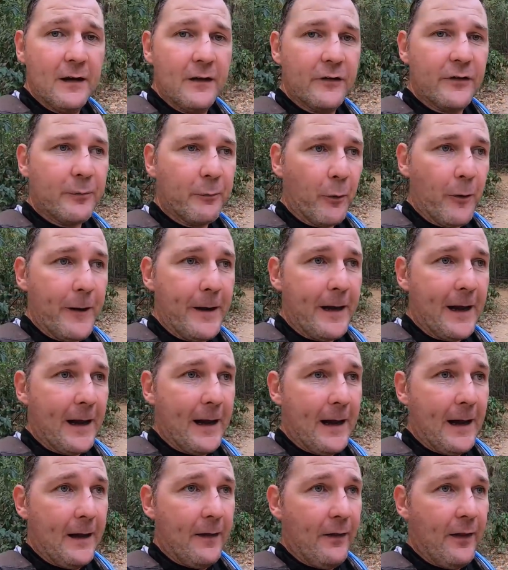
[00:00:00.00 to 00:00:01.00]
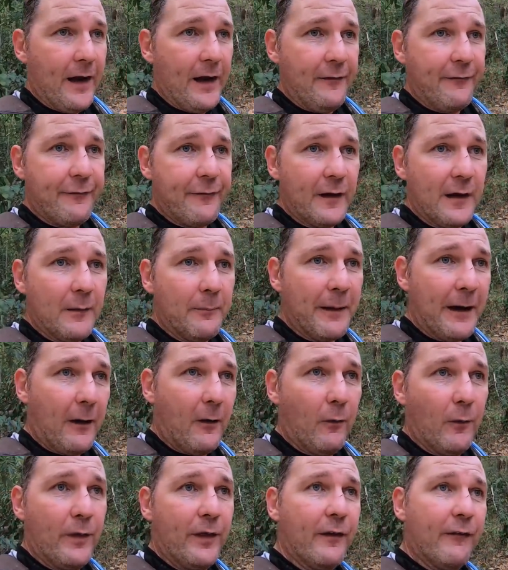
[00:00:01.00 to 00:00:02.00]
spring, and they fiddle
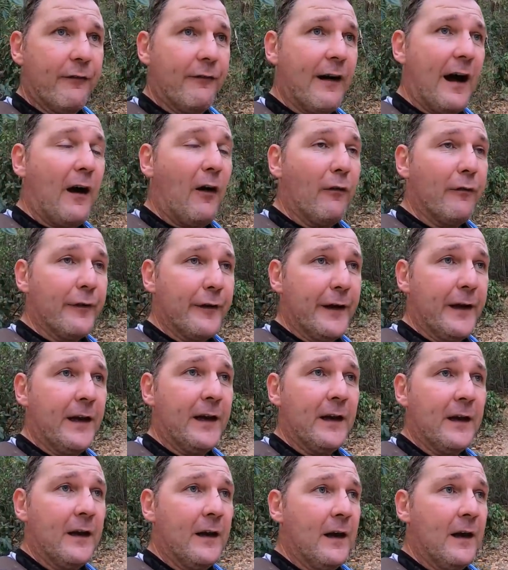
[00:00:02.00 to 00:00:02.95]
about with the valving,